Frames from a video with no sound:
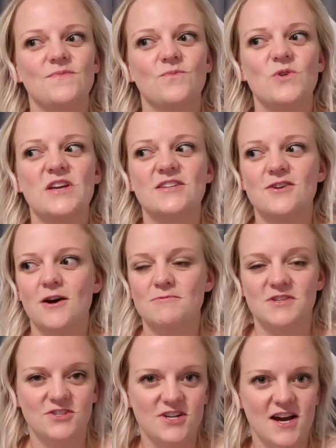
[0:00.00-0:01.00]
We
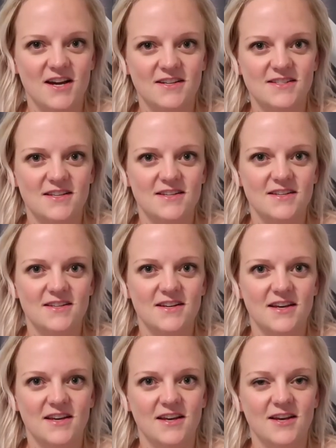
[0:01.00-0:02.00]
adopted Jackson,
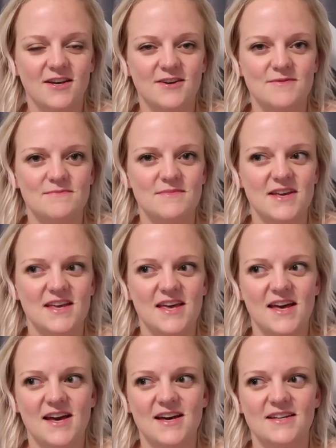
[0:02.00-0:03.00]

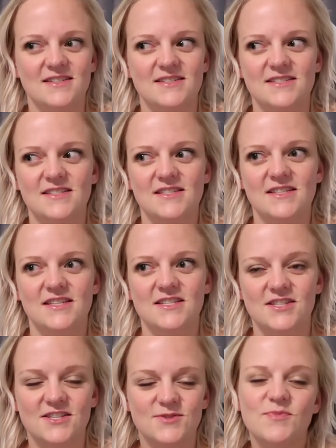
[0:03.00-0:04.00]
and
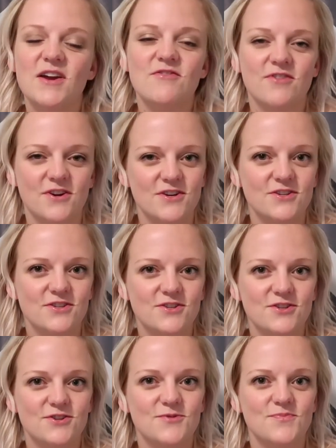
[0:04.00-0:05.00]
this is my
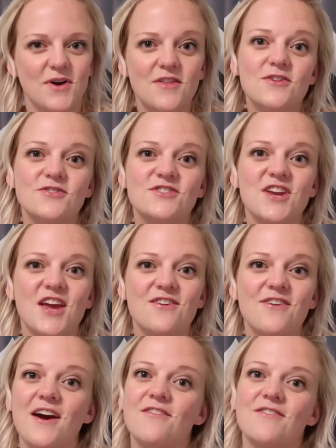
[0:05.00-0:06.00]
first Mother's Day
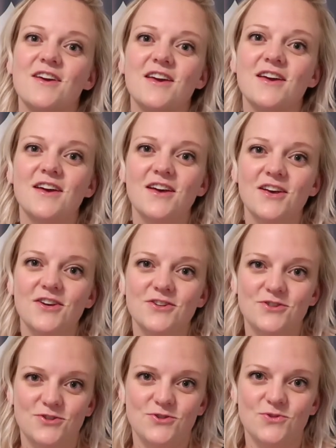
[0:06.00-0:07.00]
of having
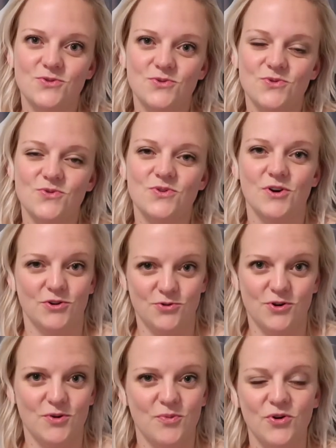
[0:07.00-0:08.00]
two
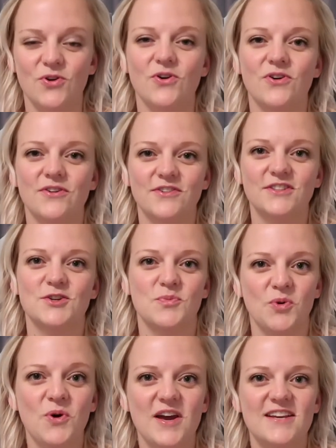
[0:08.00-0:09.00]
adorable little
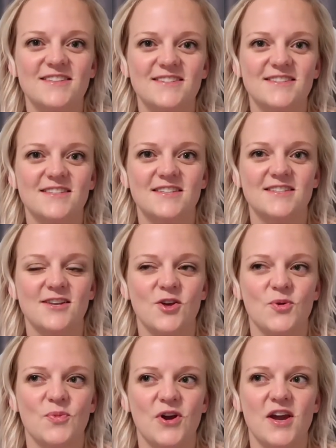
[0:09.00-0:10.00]
boys to
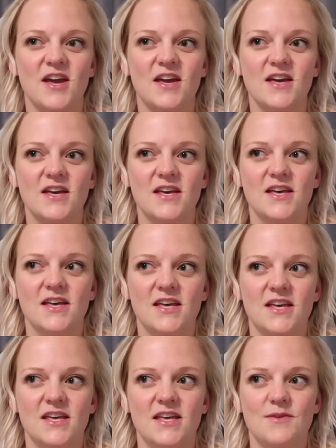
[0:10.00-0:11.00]
celebrate
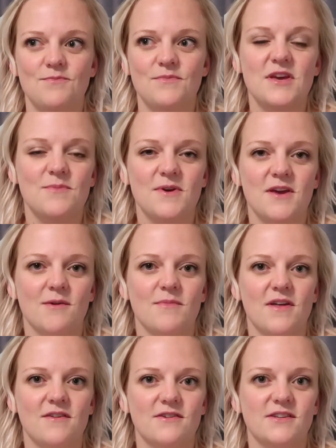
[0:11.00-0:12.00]
me being a
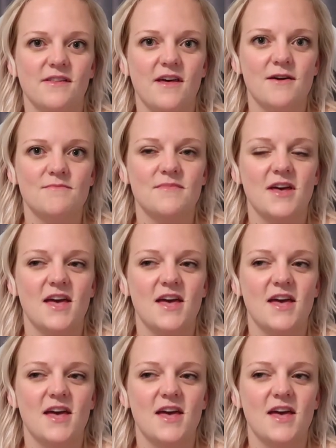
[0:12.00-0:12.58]
mother to them.